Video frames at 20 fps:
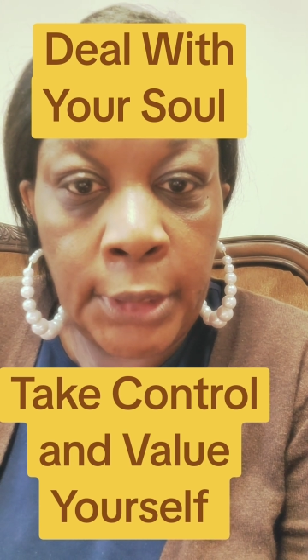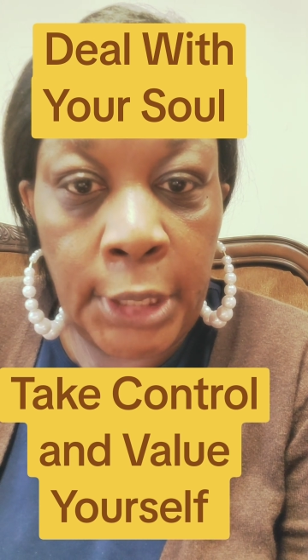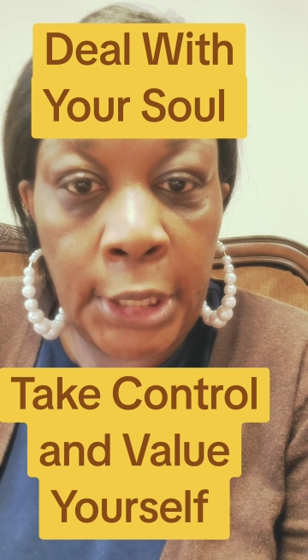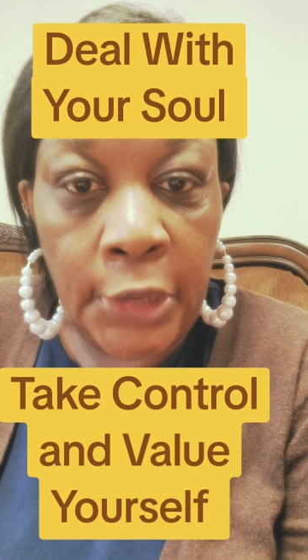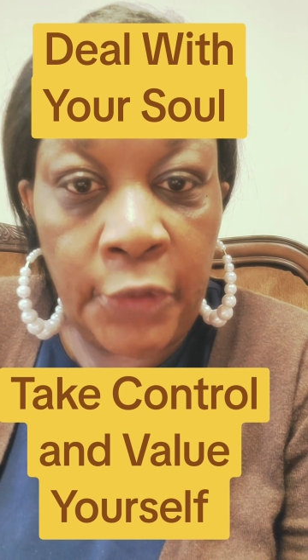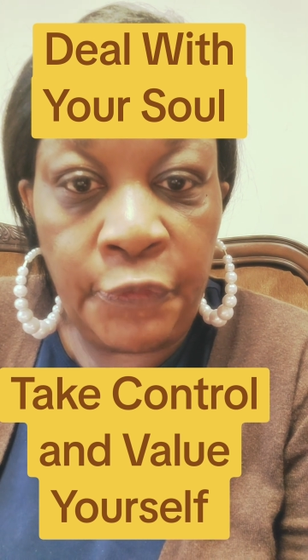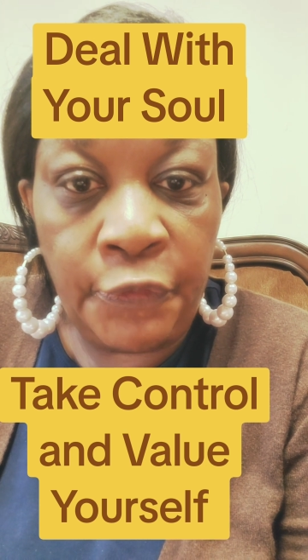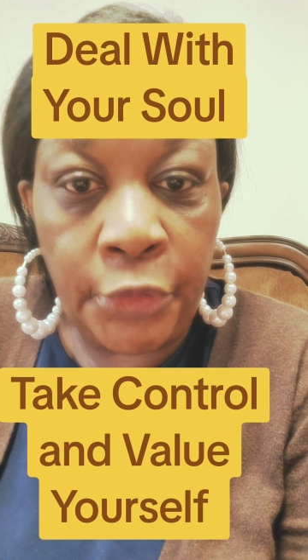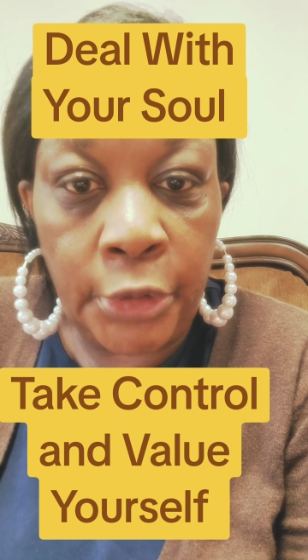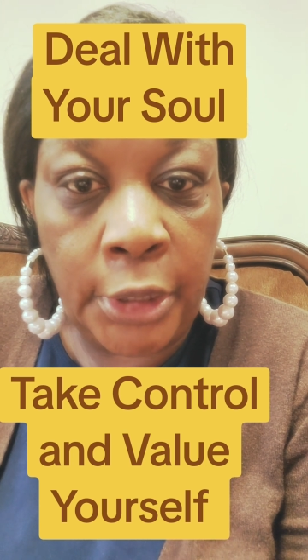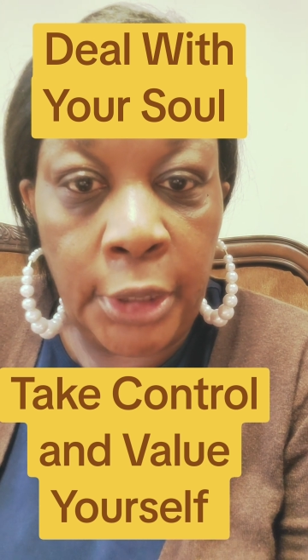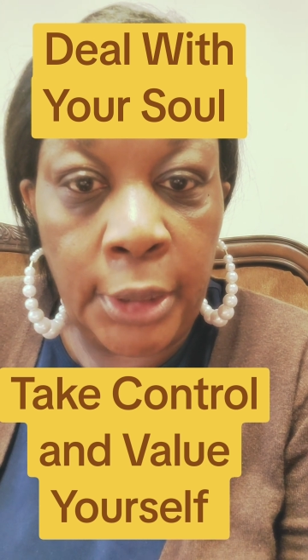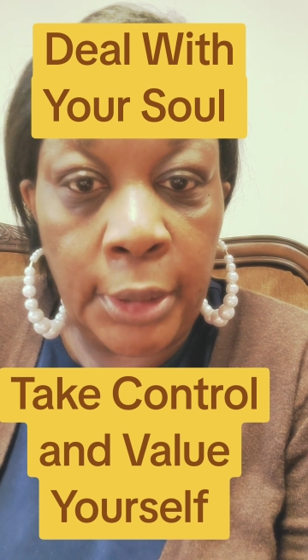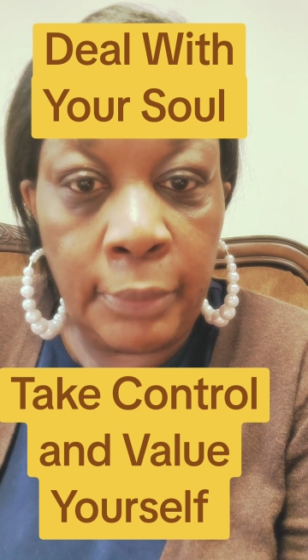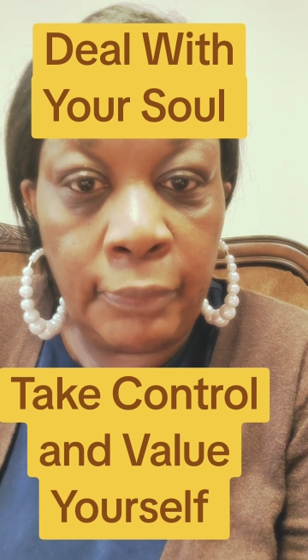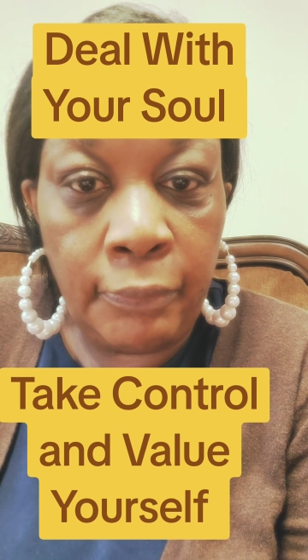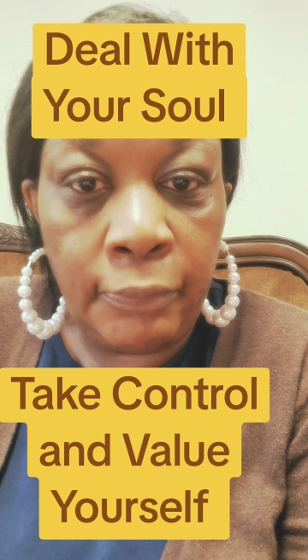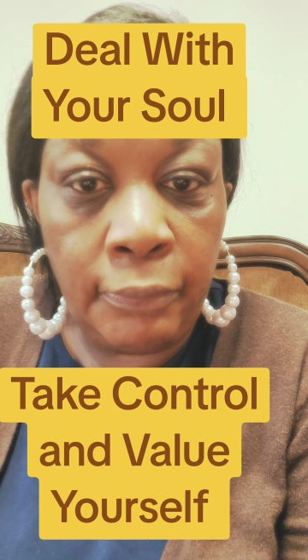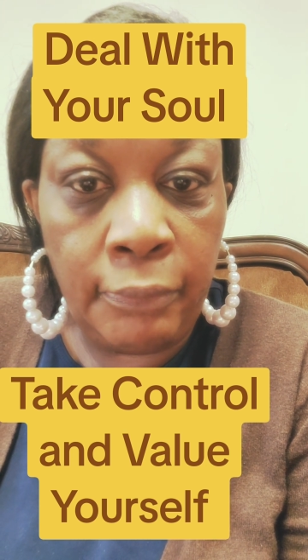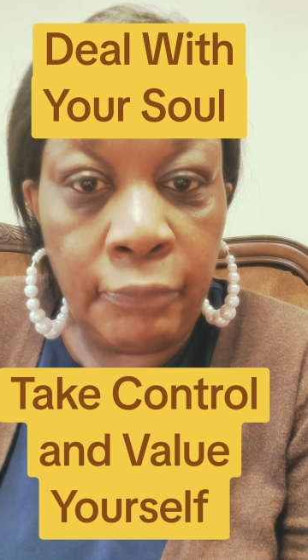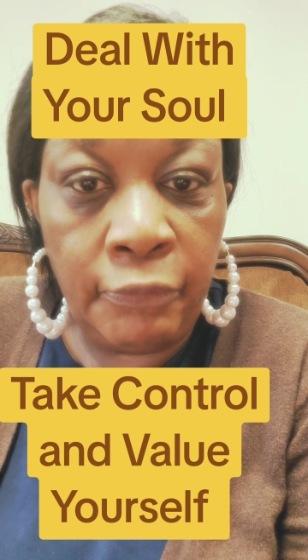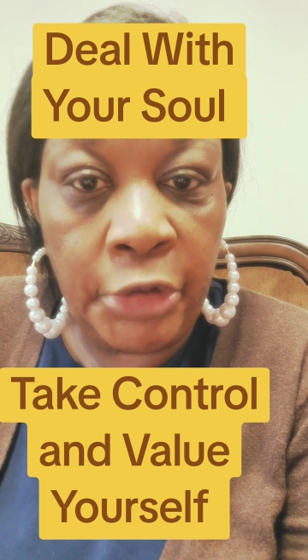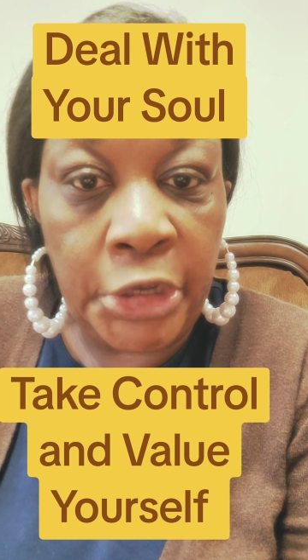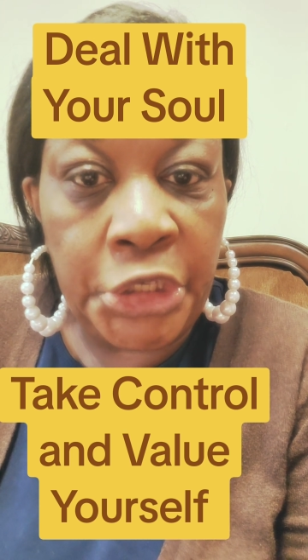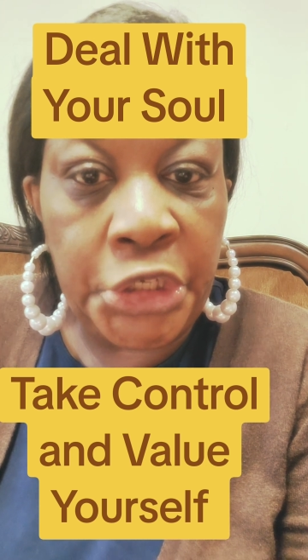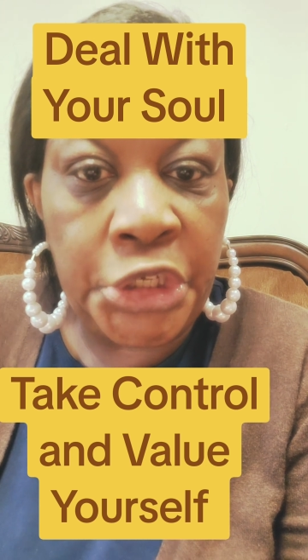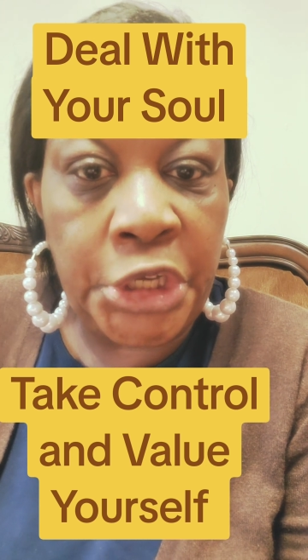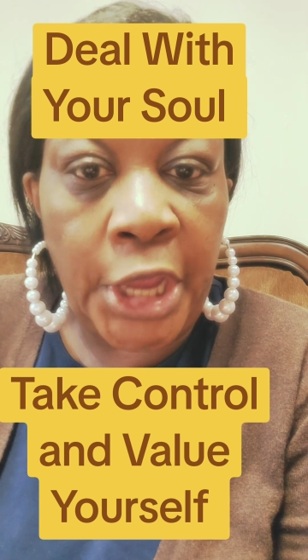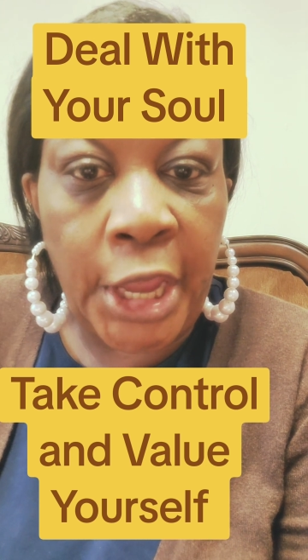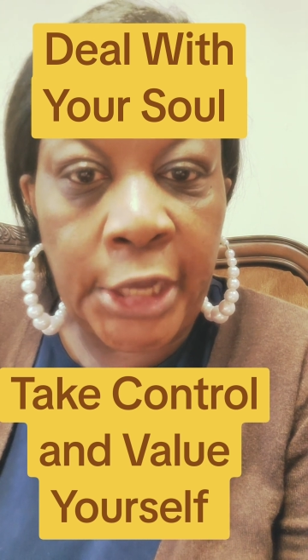It's full of
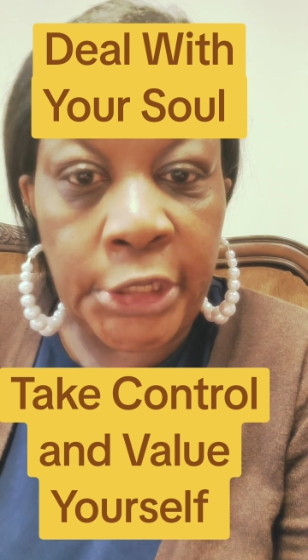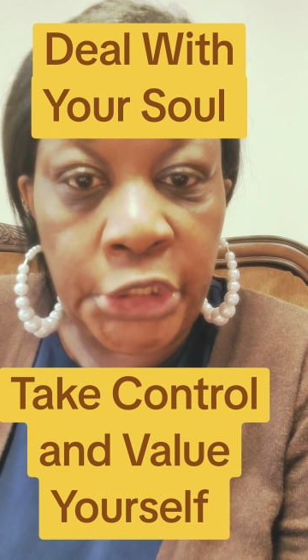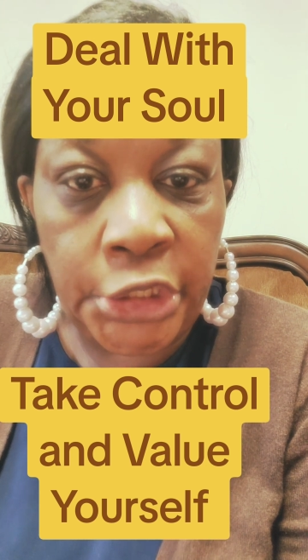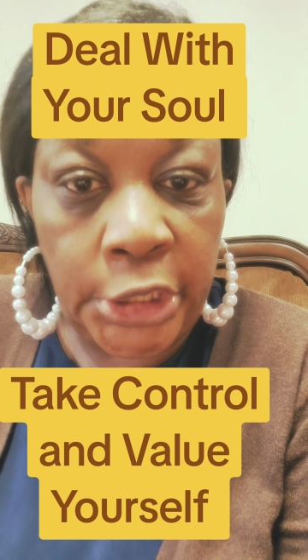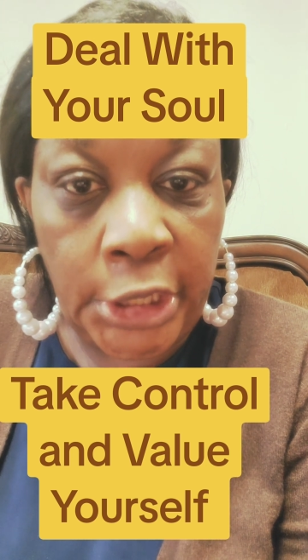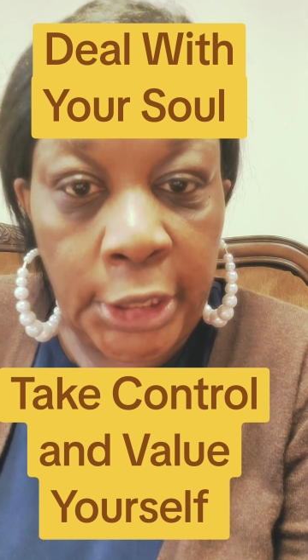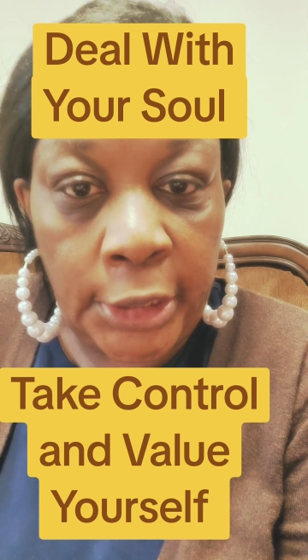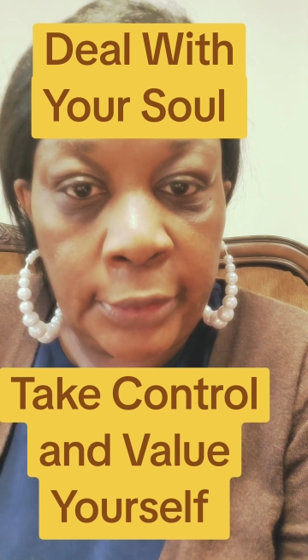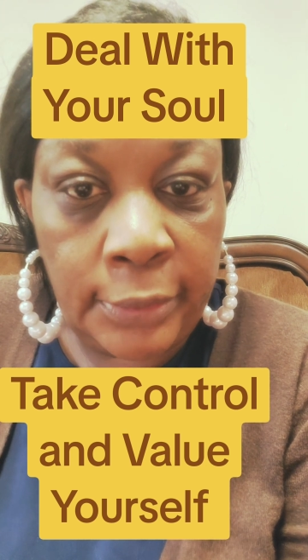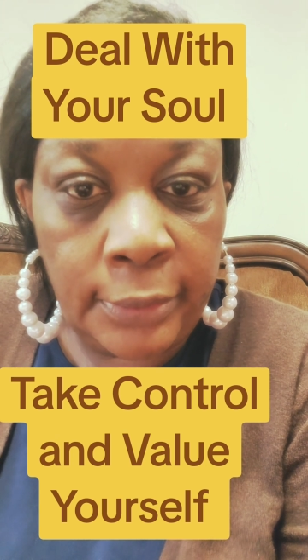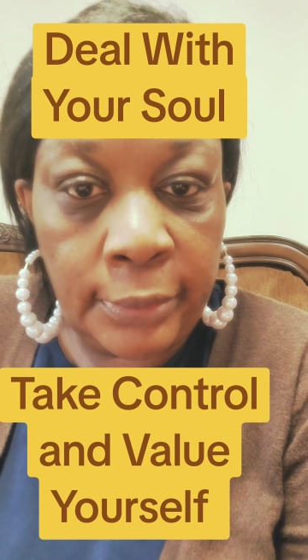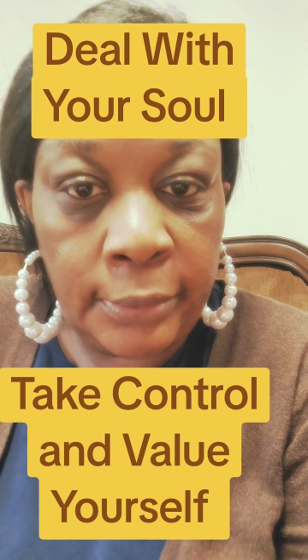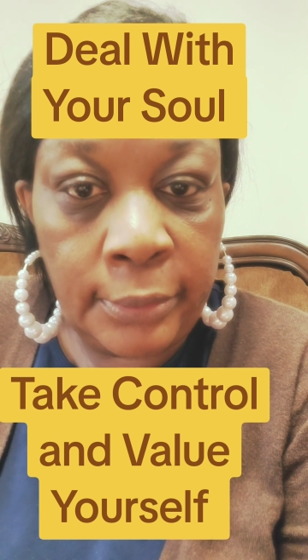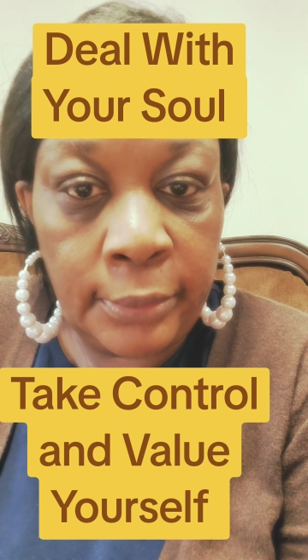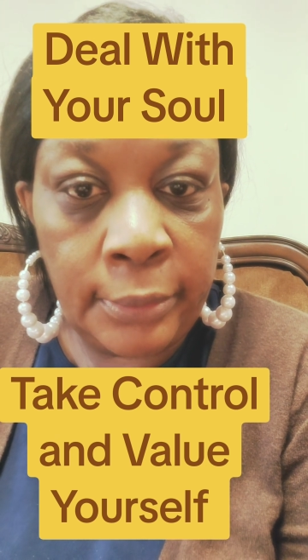rejection